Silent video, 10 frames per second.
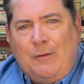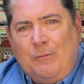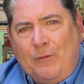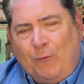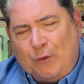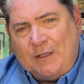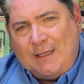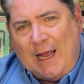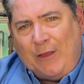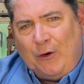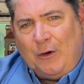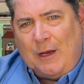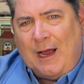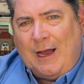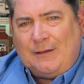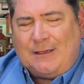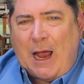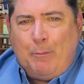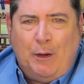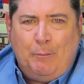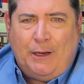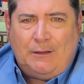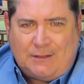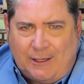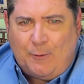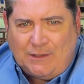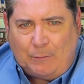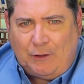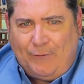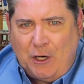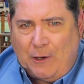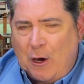versus the other step, but was able to figure it out.